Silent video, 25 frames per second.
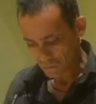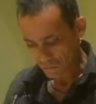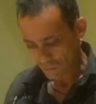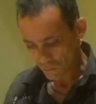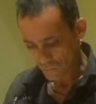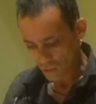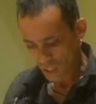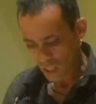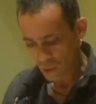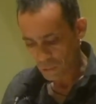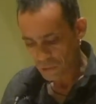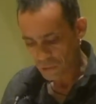
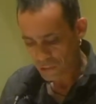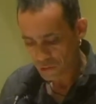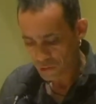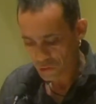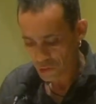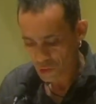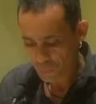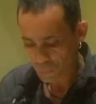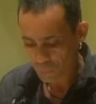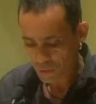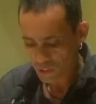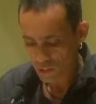I wish to
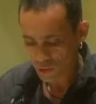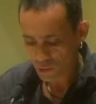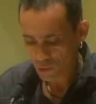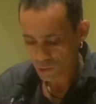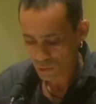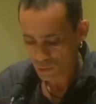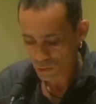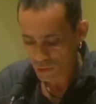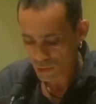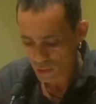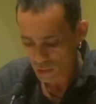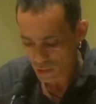speak to you
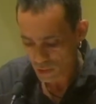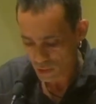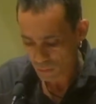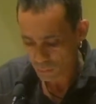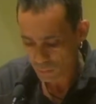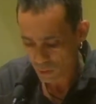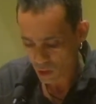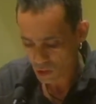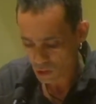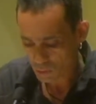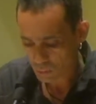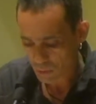here
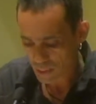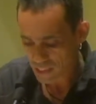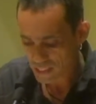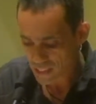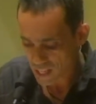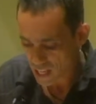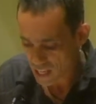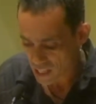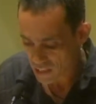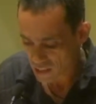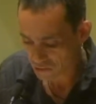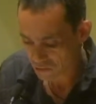about my
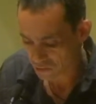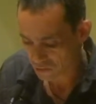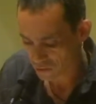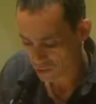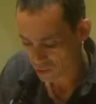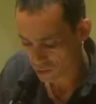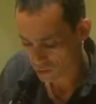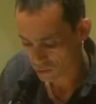life,